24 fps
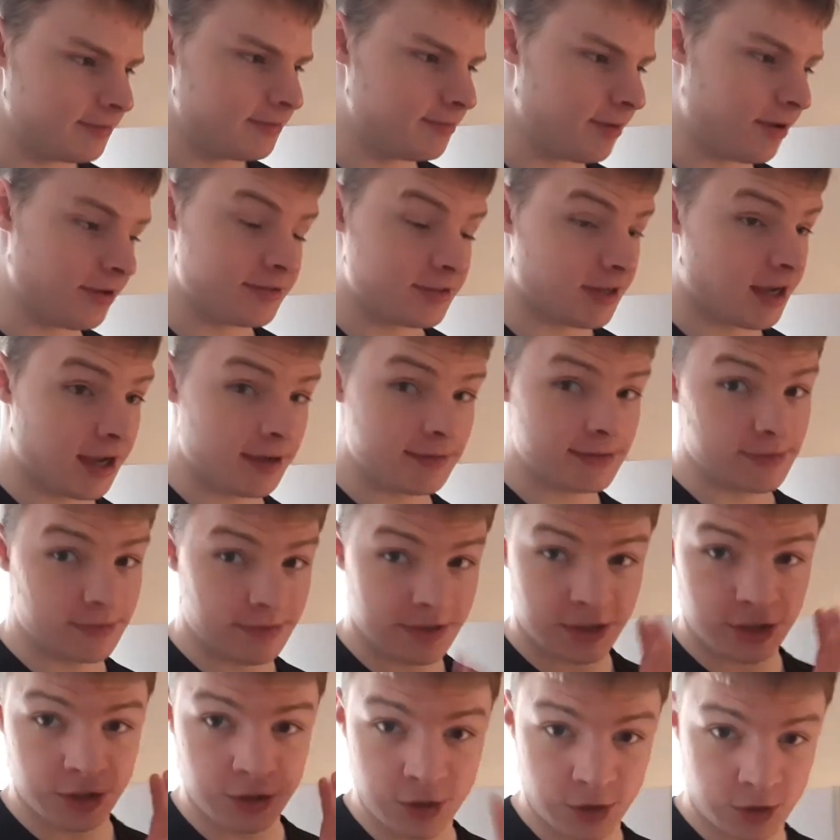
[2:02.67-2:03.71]
Both times
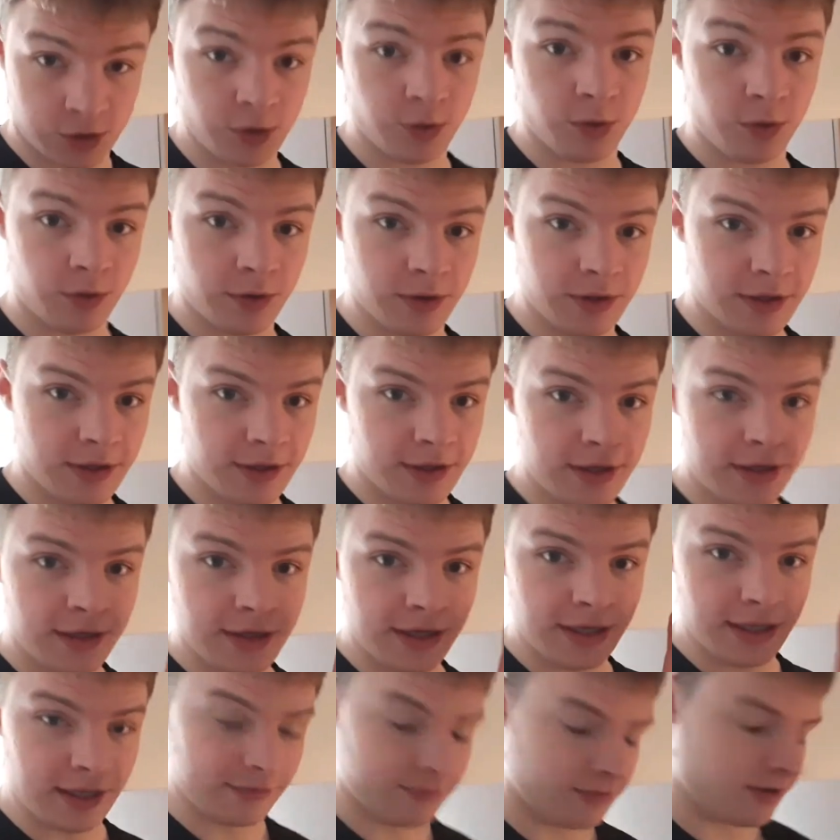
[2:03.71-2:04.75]
of which you saw
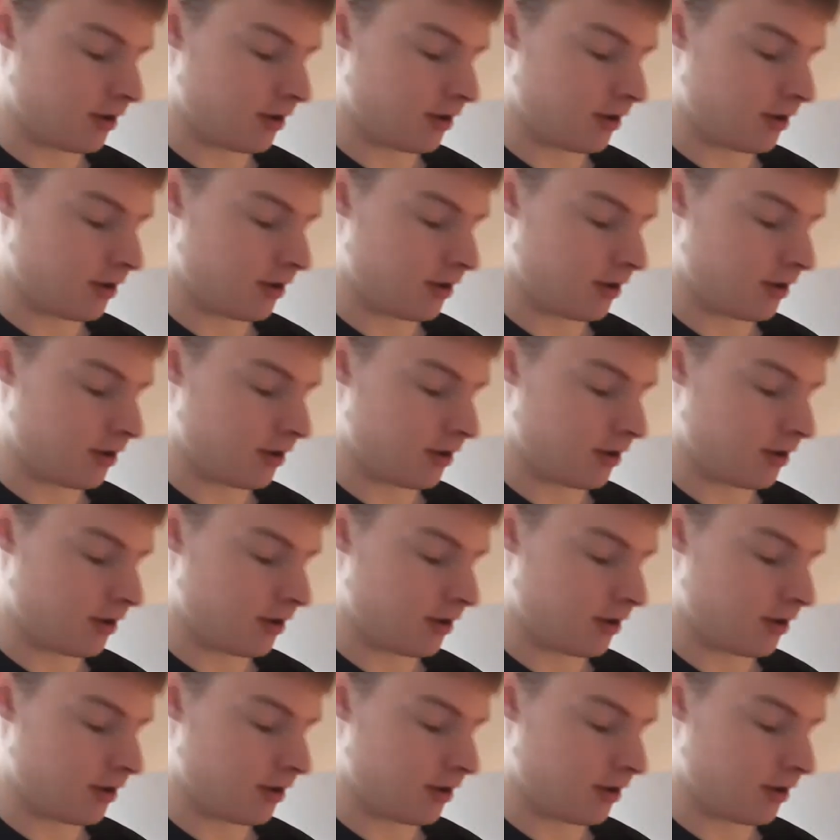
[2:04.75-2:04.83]
in the